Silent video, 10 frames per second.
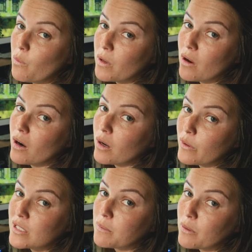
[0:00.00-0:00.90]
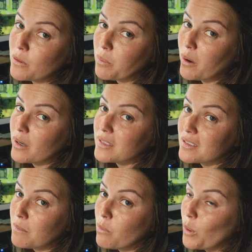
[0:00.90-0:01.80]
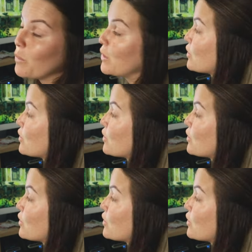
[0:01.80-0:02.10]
that we are going to build a barn at some point. We